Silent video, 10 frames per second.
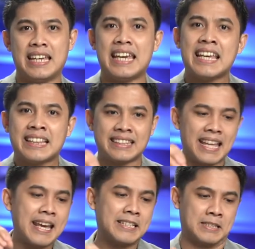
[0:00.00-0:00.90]
It
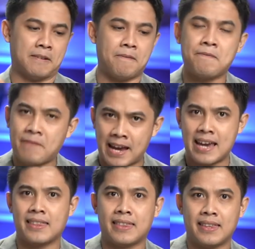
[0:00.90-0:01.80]
takes
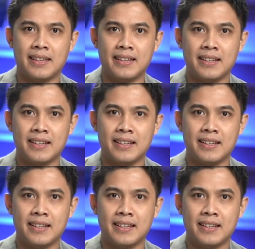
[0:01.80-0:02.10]
faith